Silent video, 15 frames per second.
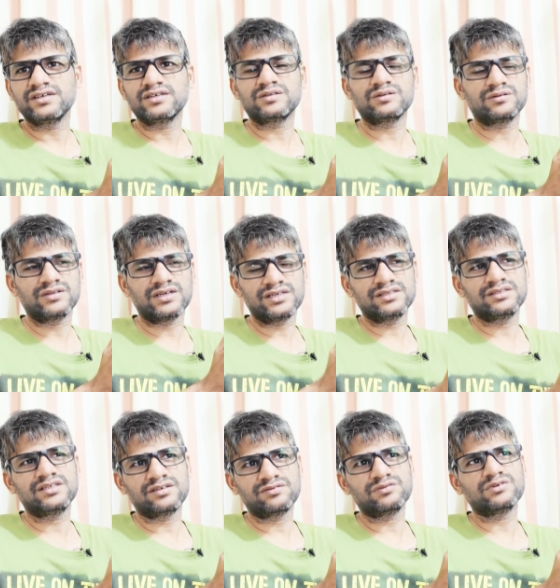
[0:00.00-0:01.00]
So that is
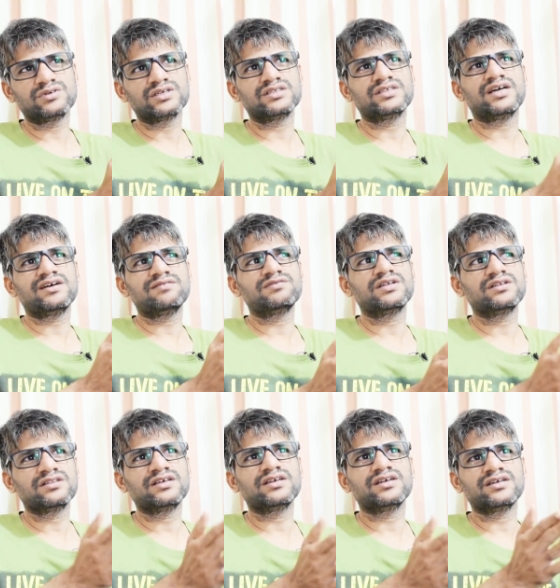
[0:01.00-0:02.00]
their focus. After
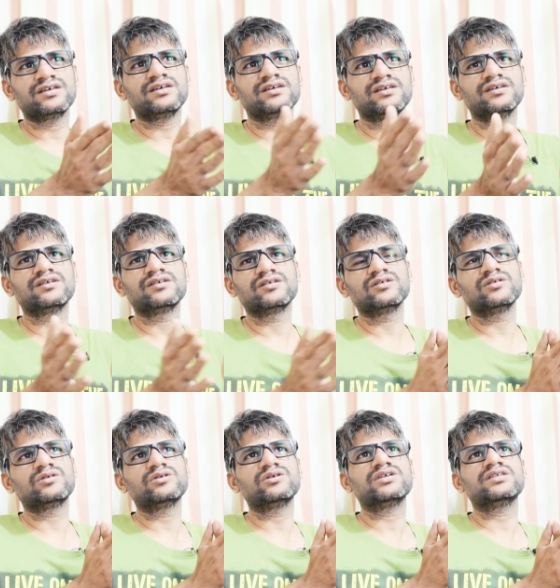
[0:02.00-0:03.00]
they
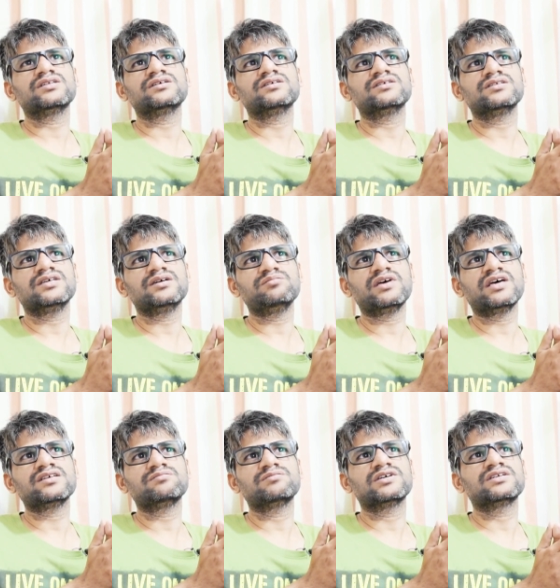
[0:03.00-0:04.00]
grow in uh, some
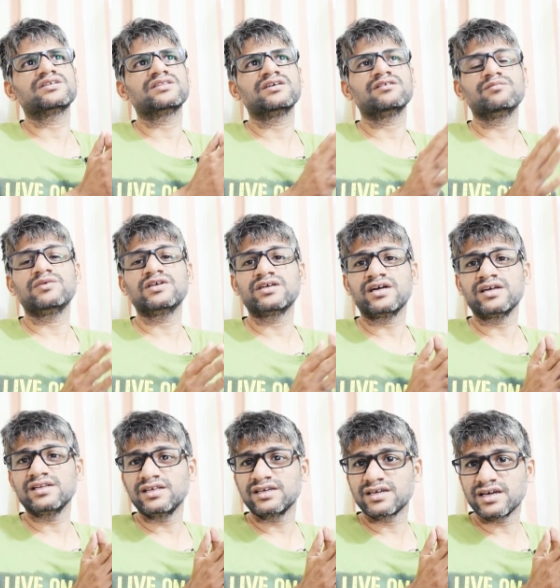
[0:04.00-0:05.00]
aspect, they'll be
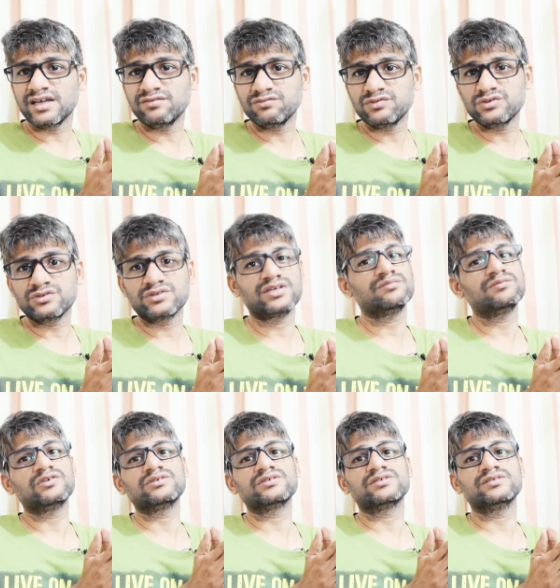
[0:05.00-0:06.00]
highly confused
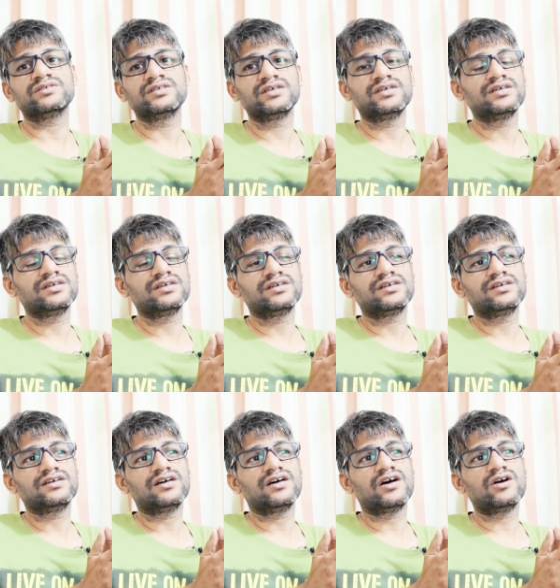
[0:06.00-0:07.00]
about uh,
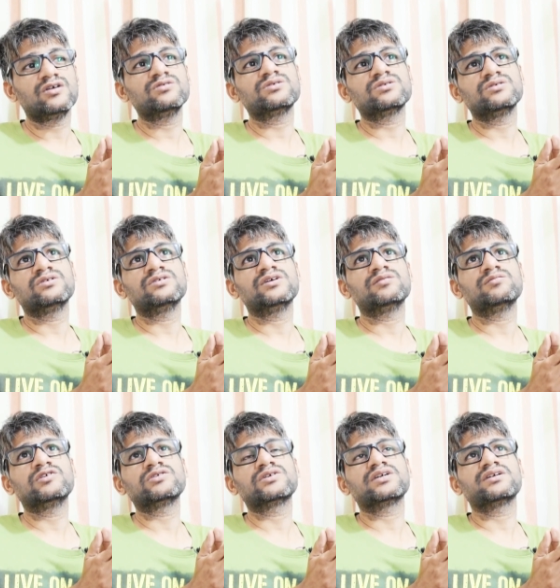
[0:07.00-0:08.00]
how to go
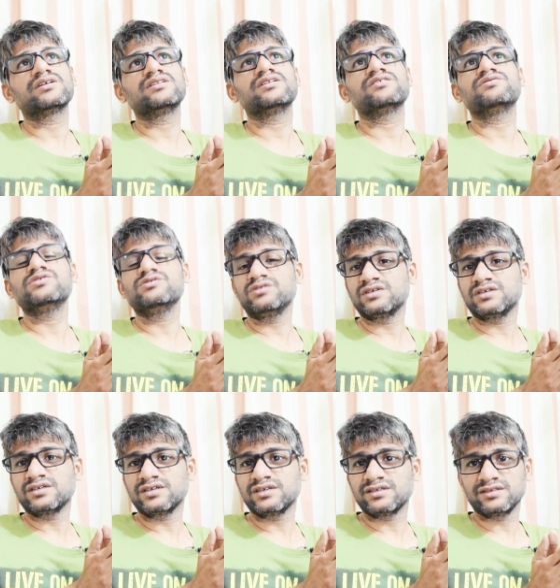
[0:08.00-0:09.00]
about it in the
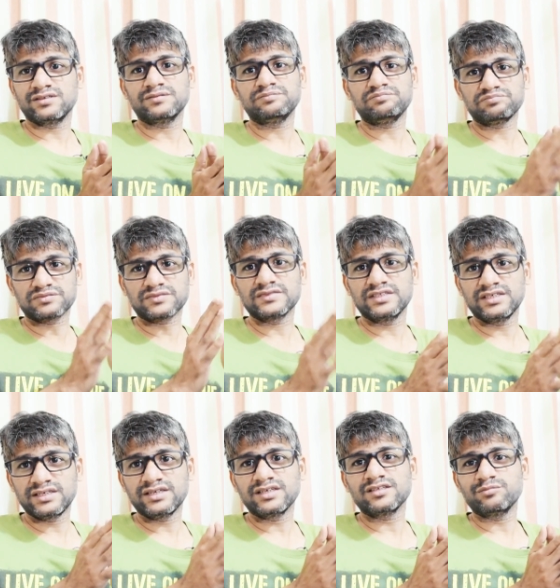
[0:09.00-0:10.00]
future. And um,
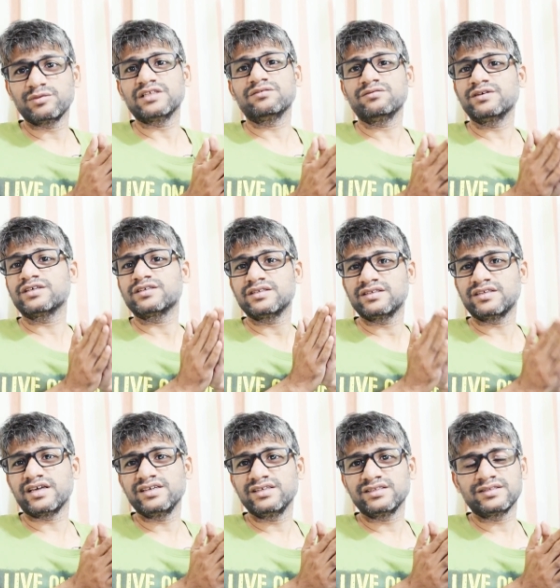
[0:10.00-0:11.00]
there are specific
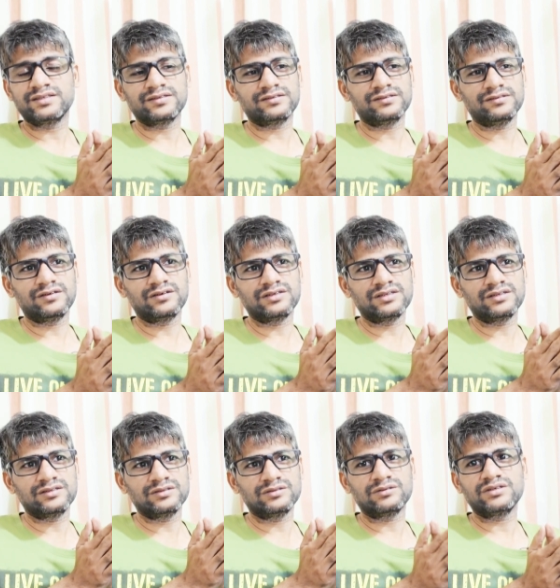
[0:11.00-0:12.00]
signs uh,
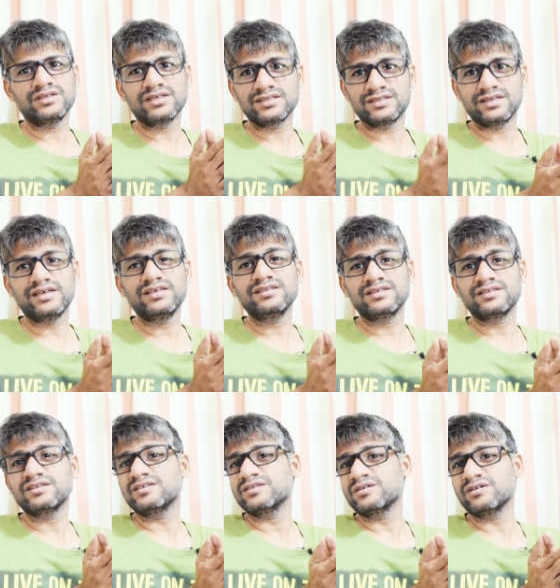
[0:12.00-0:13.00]
or zodiac signs
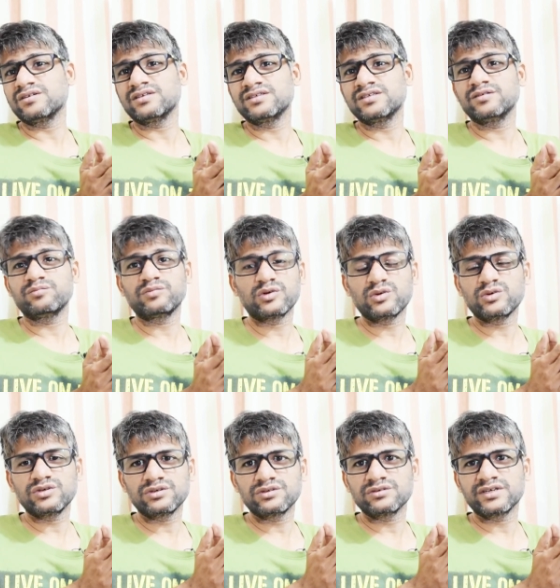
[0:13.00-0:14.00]
in astrology
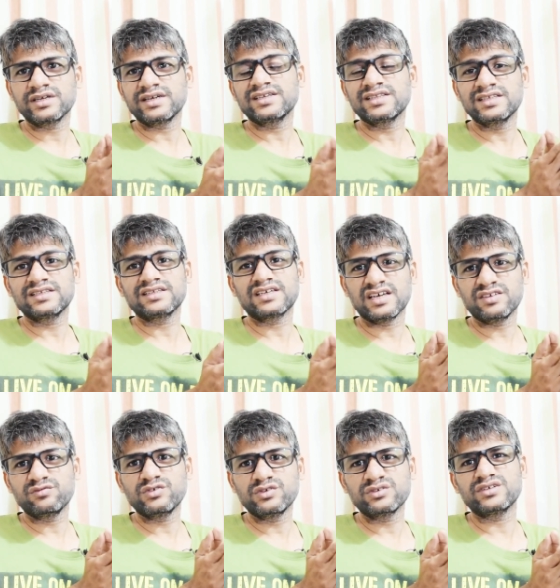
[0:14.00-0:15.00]
prone to get this
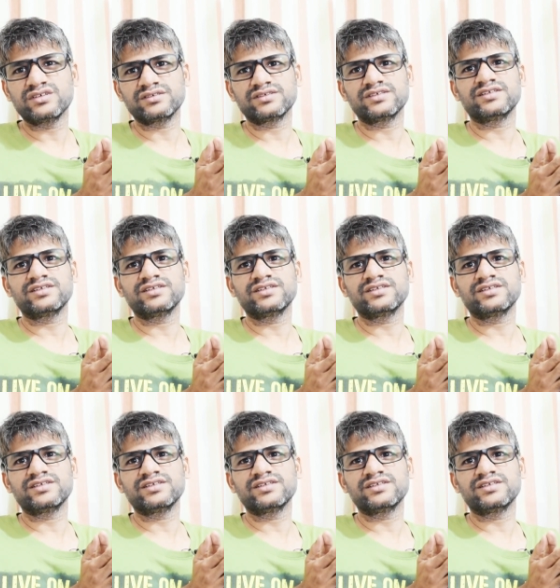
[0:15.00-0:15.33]
confusion.